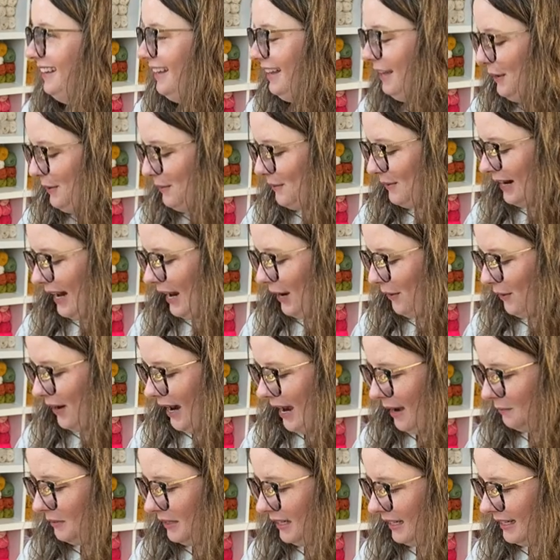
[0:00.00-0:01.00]
when I
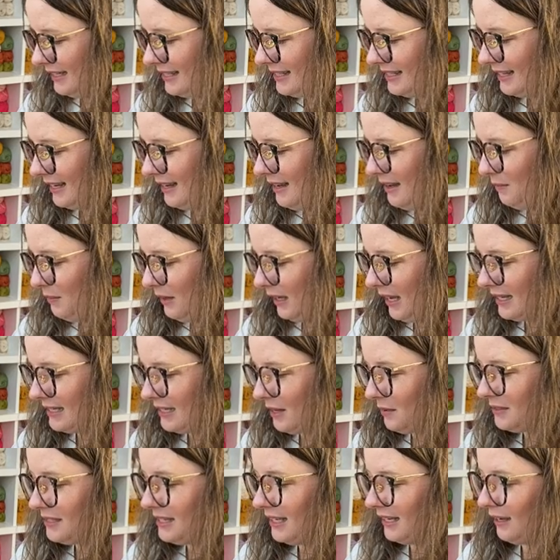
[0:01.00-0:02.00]
grabbed this because I
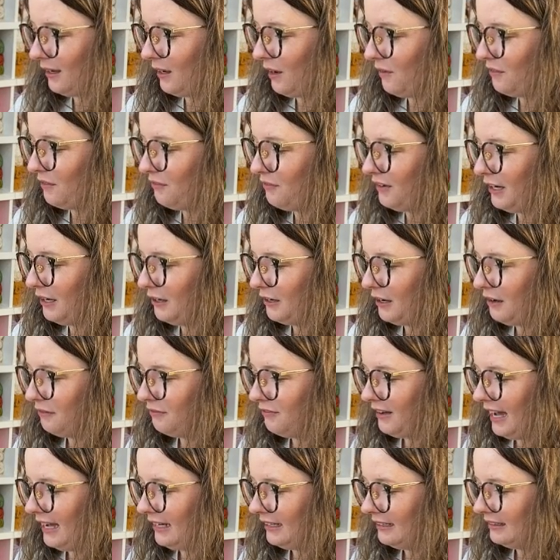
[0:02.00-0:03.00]
was thinking of a fingernail
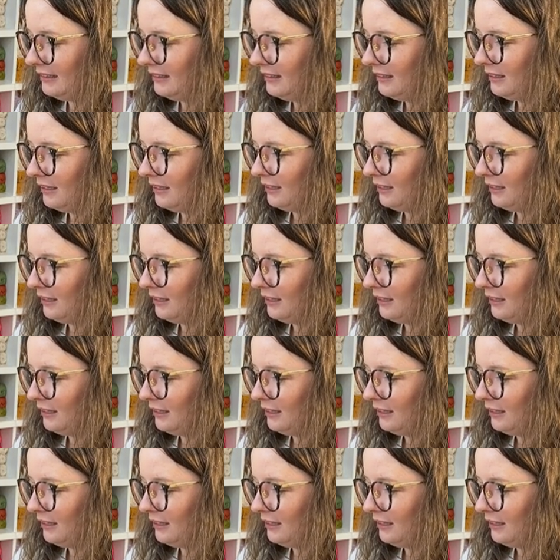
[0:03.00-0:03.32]
file.